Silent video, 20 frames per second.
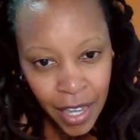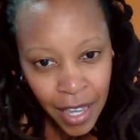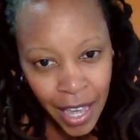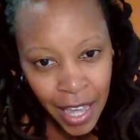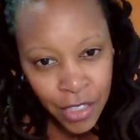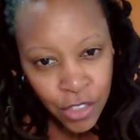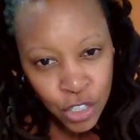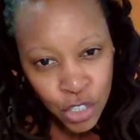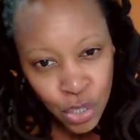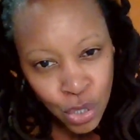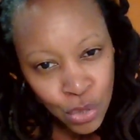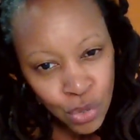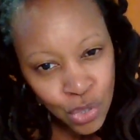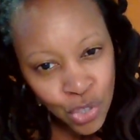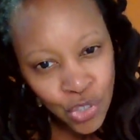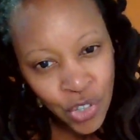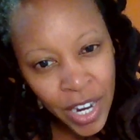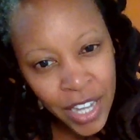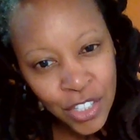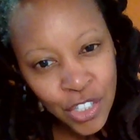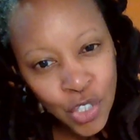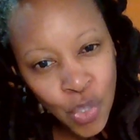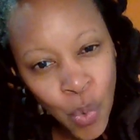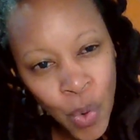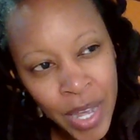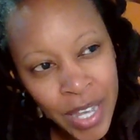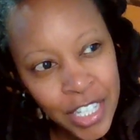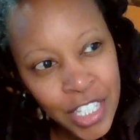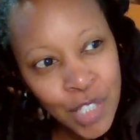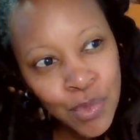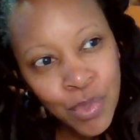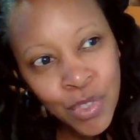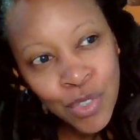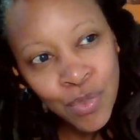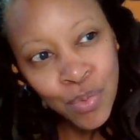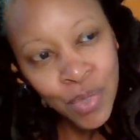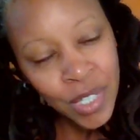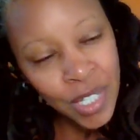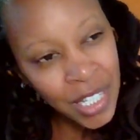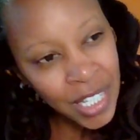and the two-strand twist was
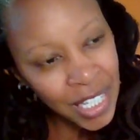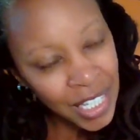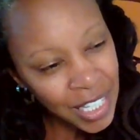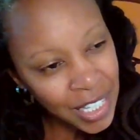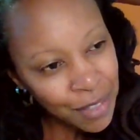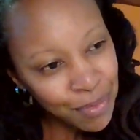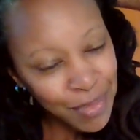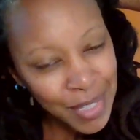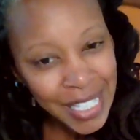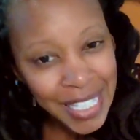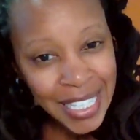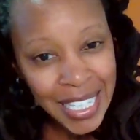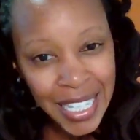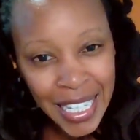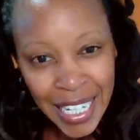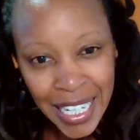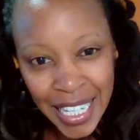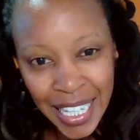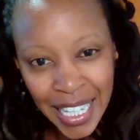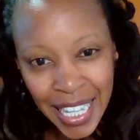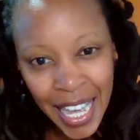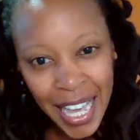really skinny.